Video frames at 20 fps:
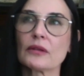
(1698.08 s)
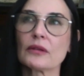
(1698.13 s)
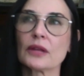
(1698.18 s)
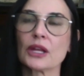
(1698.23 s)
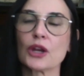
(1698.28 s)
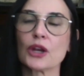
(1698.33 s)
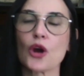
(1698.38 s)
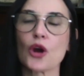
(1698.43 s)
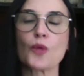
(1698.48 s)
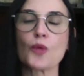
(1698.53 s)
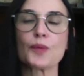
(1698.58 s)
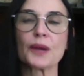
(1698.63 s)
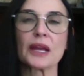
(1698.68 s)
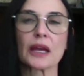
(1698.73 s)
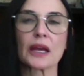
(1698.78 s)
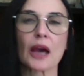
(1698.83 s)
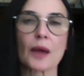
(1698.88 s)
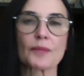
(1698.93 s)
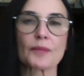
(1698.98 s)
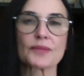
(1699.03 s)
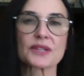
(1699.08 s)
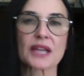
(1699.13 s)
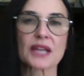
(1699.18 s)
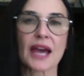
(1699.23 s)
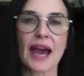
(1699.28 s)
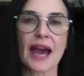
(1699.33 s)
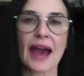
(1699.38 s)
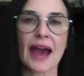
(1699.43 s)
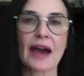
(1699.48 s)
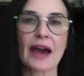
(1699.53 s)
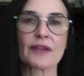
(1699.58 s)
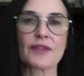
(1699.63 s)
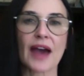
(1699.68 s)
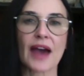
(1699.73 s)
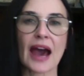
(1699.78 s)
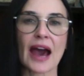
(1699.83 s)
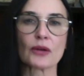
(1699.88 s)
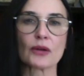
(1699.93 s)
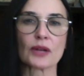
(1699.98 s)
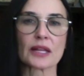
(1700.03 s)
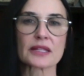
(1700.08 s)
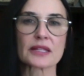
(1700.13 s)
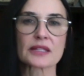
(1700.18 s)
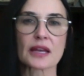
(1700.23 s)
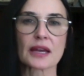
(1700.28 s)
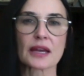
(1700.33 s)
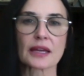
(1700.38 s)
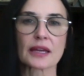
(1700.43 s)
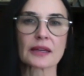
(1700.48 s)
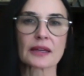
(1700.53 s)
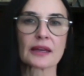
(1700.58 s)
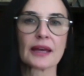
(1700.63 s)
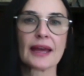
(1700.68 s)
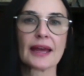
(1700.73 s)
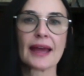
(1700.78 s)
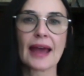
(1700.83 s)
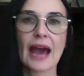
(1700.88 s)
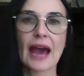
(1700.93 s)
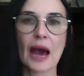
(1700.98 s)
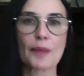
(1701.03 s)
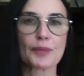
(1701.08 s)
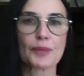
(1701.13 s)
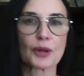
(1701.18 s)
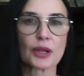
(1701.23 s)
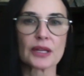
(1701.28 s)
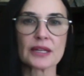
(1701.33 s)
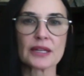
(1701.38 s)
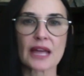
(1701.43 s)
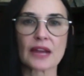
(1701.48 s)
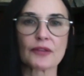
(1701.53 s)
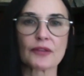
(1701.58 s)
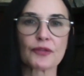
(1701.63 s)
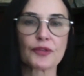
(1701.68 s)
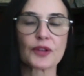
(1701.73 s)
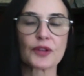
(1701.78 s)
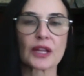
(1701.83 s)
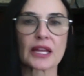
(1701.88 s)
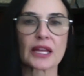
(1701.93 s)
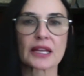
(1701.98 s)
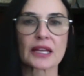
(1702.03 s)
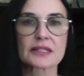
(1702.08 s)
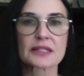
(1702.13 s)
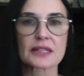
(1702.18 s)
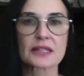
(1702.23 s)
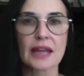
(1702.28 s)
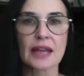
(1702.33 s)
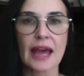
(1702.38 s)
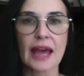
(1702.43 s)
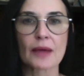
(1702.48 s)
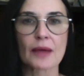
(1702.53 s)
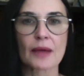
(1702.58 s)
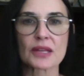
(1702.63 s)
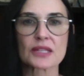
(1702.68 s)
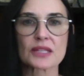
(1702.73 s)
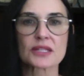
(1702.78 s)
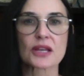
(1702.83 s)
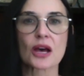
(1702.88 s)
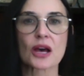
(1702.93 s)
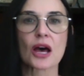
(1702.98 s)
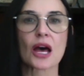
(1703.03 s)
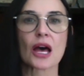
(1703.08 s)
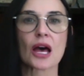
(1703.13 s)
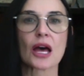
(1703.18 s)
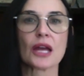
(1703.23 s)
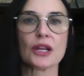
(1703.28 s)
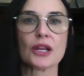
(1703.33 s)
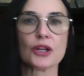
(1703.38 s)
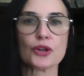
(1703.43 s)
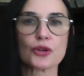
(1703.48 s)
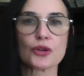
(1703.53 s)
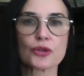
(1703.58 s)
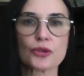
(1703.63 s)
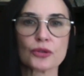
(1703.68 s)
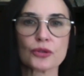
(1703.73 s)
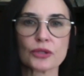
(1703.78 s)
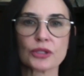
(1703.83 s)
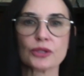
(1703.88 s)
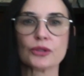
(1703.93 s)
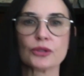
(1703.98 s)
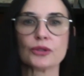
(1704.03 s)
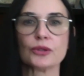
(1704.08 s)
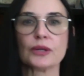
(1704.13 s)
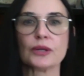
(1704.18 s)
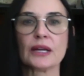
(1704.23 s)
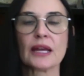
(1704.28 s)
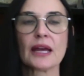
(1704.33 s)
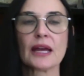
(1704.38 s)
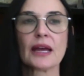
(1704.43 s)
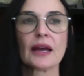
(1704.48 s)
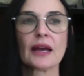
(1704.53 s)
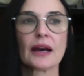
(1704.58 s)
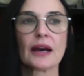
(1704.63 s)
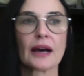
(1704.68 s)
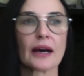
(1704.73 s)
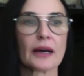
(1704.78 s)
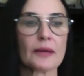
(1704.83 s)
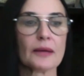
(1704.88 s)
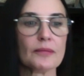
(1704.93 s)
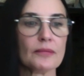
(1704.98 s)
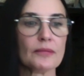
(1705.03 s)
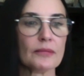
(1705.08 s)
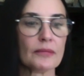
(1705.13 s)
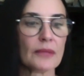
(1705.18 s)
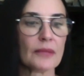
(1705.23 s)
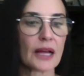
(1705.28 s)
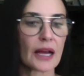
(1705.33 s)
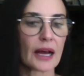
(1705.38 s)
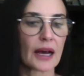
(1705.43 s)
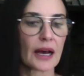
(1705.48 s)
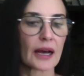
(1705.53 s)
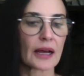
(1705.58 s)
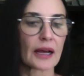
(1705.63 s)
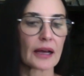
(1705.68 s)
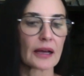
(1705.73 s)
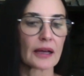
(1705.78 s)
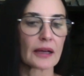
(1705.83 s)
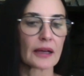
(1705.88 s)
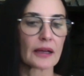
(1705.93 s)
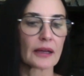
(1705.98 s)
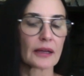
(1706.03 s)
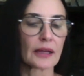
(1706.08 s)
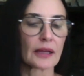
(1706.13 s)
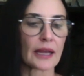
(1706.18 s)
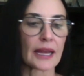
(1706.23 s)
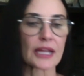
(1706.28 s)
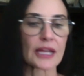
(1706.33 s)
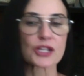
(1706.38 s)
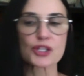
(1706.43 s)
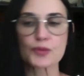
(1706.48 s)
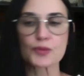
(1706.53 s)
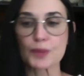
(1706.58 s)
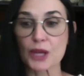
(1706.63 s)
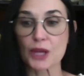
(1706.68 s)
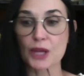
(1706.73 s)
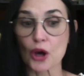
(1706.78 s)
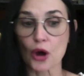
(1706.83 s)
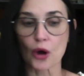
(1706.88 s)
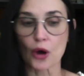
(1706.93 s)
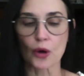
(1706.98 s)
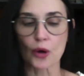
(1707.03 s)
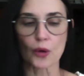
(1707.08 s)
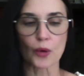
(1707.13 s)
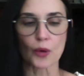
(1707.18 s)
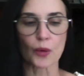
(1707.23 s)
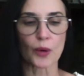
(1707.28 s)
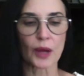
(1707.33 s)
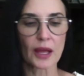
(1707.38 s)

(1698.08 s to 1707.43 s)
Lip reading: opening up to have outlets like Apple and Netflix and Amazon and Hulu and HBO.